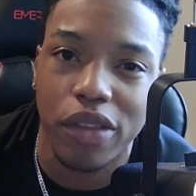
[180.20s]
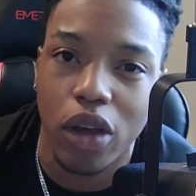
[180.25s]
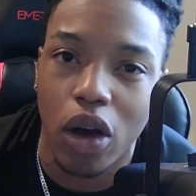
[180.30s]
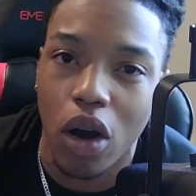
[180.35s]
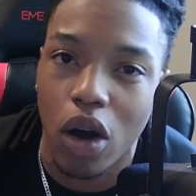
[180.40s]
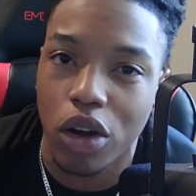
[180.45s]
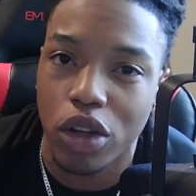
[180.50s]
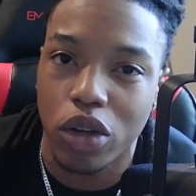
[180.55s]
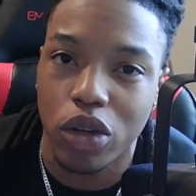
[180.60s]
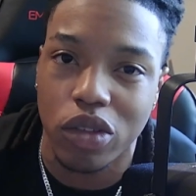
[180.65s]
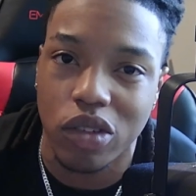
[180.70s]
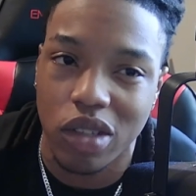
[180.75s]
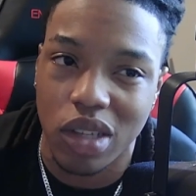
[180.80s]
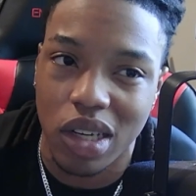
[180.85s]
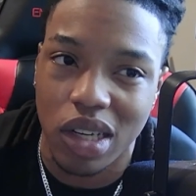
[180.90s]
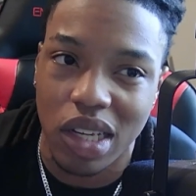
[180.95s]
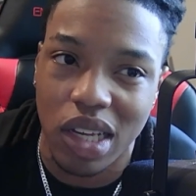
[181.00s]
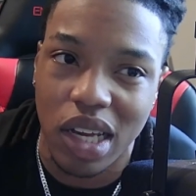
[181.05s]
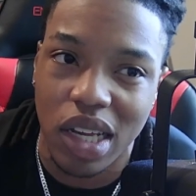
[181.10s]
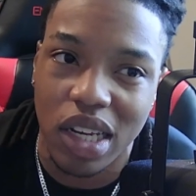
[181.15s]
all your
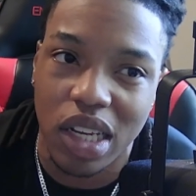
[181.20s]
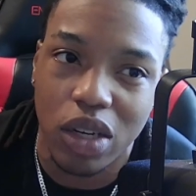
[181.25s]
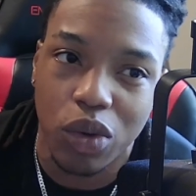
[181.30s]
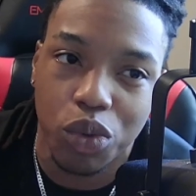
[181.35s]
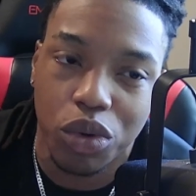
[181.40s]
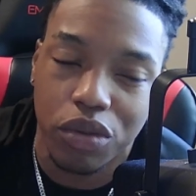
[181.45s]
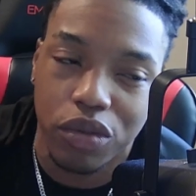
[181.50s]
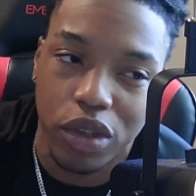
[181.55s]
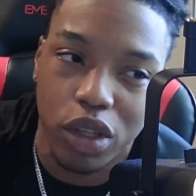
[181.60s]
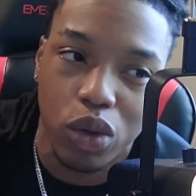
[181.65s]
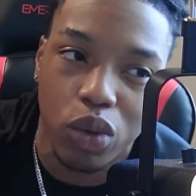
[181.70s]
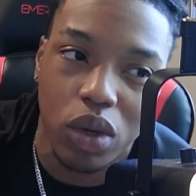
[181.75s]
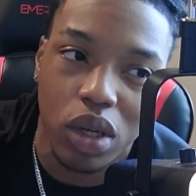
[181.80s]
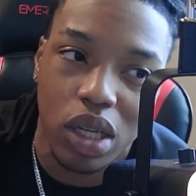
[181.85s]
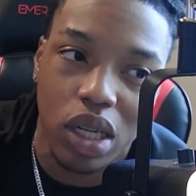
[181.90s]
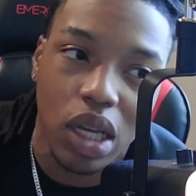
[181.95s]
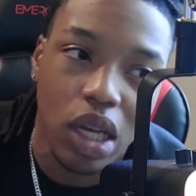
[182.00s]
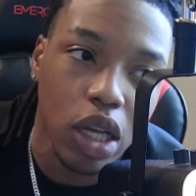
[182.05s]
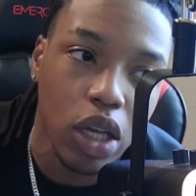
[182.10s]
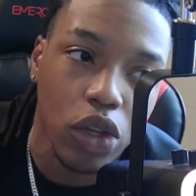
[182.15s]
studying and
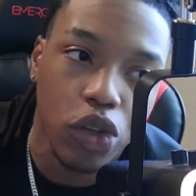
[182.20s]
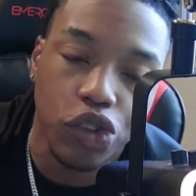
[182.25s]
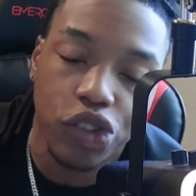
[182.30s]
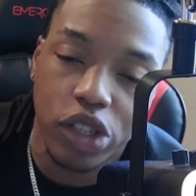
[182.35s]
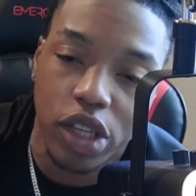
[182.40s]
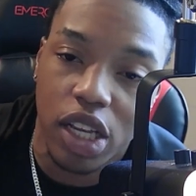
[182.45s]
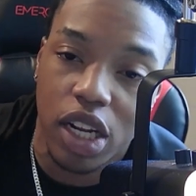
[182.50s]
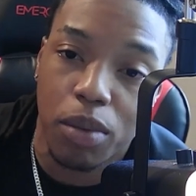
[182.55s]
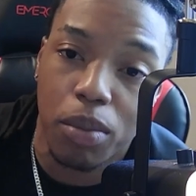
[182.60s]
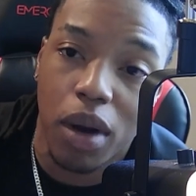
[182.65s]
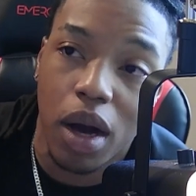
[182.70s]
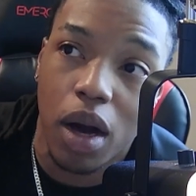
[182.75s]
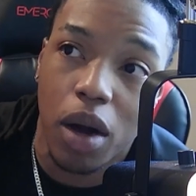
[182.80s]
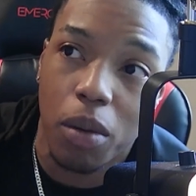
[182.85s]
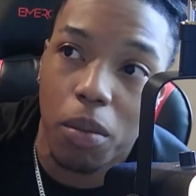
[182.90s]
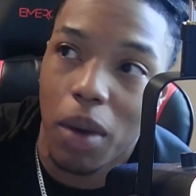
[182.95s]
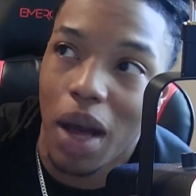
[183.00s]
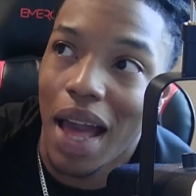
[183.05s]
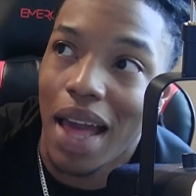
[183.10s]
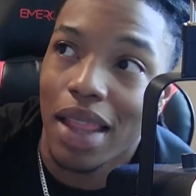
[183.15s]
reviewing, you should get
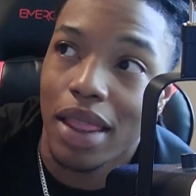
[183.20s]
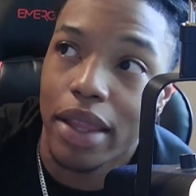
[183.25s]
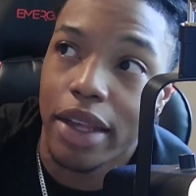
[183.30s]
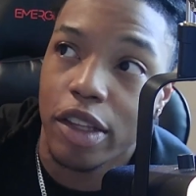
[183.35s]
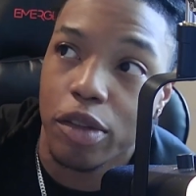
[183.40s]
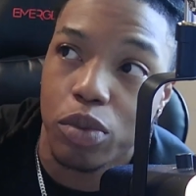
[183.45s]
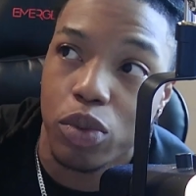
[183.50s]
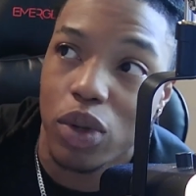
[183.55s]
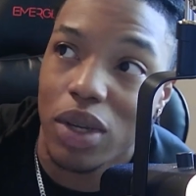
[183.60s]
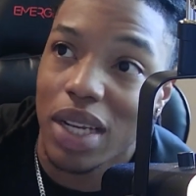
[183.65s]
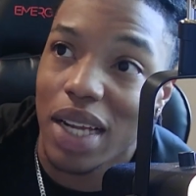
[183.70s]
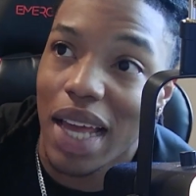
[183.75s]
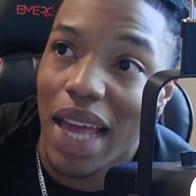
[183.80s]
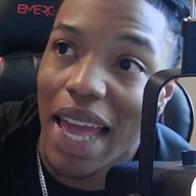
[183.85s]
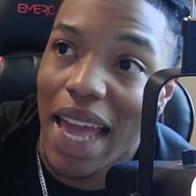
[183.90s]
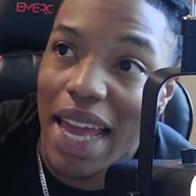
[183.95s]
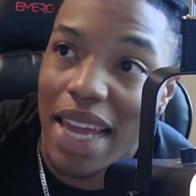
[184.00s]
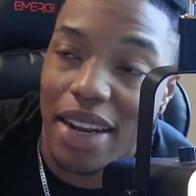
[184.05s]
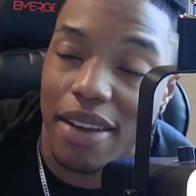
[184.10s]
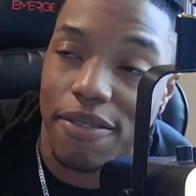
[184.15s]
about at least between an
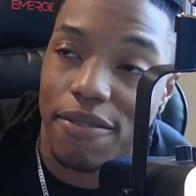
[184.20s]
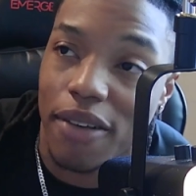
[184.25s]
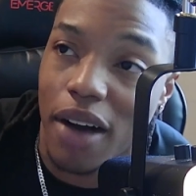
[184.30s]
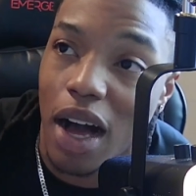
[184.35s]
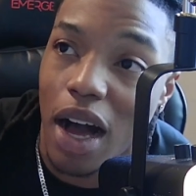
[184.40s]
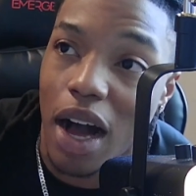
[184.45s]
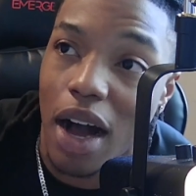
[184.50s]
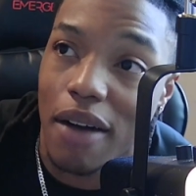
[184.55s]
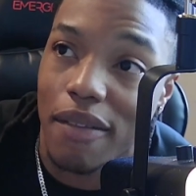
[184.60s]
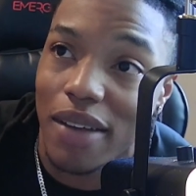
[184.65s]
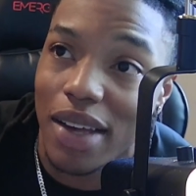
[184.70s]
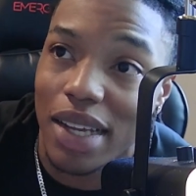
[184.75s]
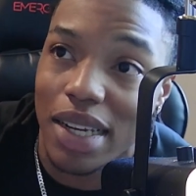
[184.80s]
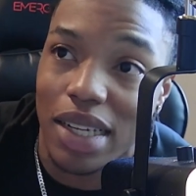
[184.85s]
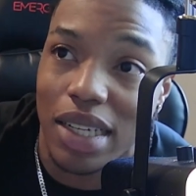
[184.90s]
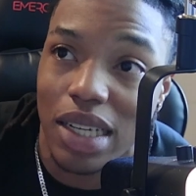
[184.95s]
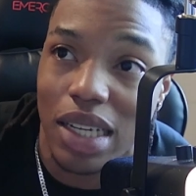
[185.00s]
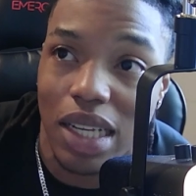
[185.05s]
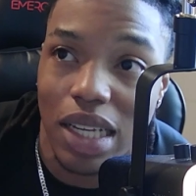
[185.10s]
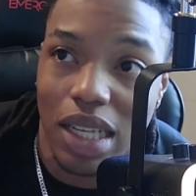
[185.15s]
85
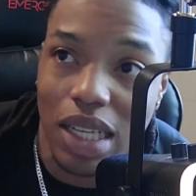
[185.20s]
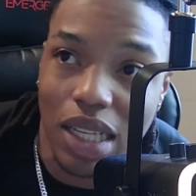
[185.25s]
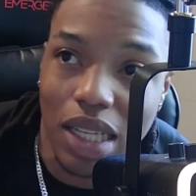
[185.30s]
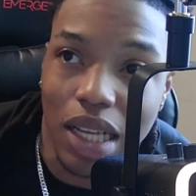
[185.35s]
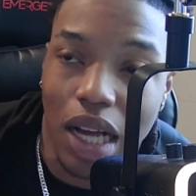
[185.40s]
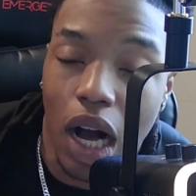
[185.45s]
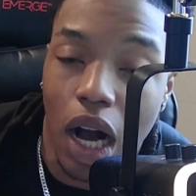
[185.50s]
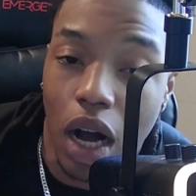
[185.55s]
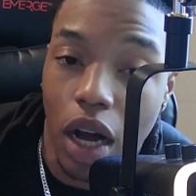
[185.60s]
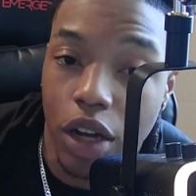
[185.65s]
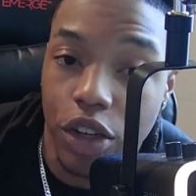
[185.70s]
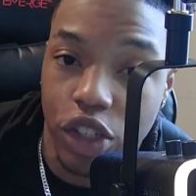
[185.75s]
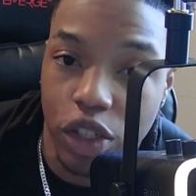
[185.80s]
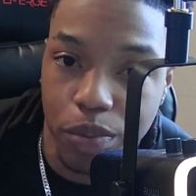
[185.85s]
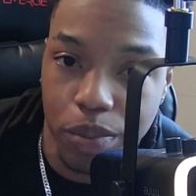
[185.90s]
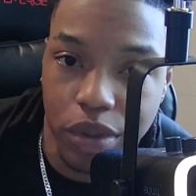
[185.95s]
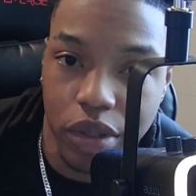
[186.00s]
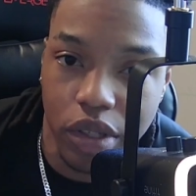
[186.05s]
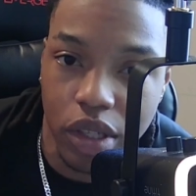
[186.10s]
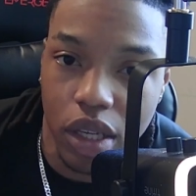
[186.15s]
and
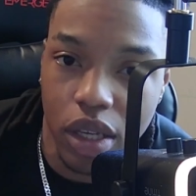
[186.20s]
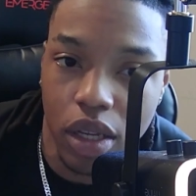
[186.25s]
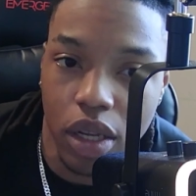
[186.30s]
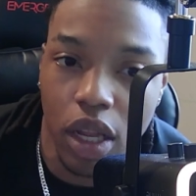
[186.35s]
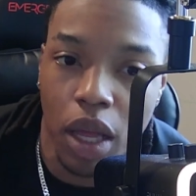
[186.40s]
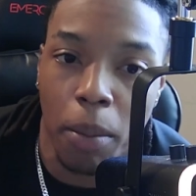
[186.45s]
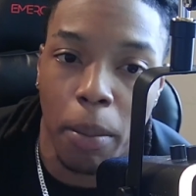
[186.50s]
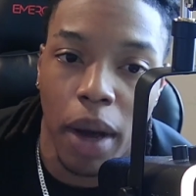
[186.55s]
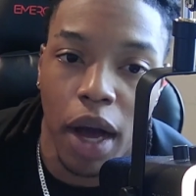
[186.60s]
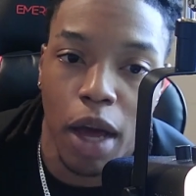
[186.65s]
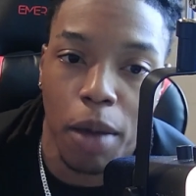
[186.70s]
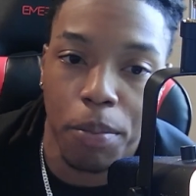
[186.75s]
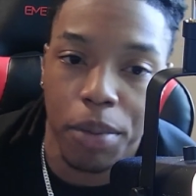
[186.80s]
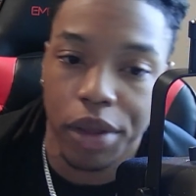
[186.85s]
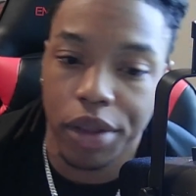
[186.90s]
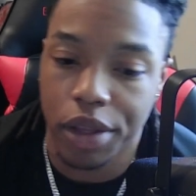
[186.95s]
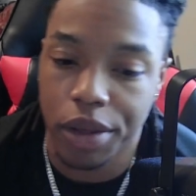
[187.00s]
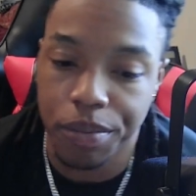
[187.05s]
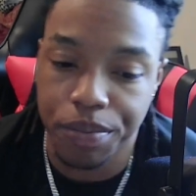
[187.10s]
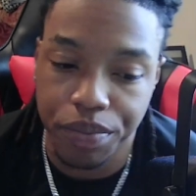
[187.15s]
100%, in my
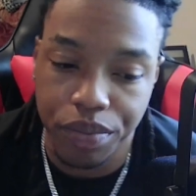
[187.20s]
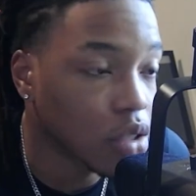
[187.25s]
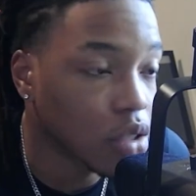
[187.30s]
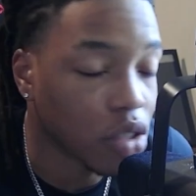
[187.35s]
opinion.